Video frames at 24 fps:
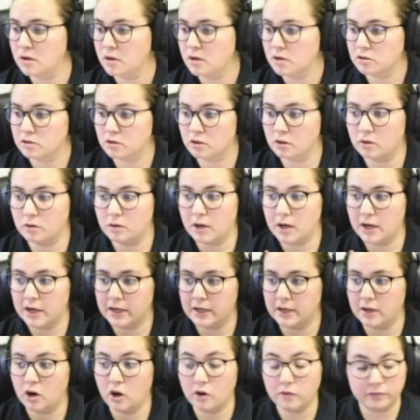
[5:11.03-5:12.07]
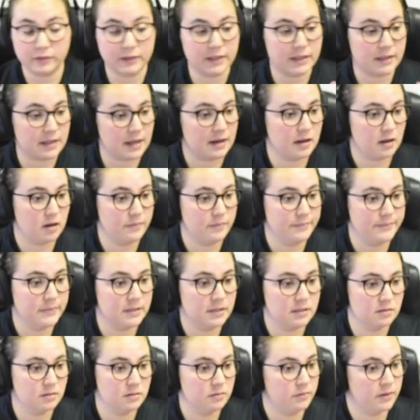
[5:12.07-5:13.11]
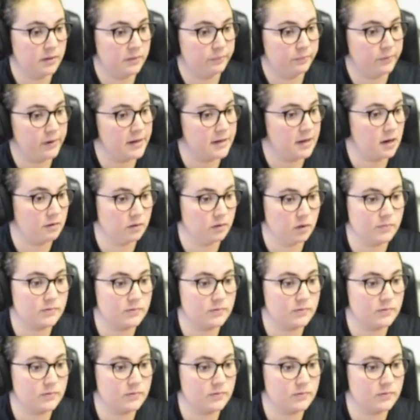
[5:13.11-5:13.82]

So hopefully that helps with breakout rooms.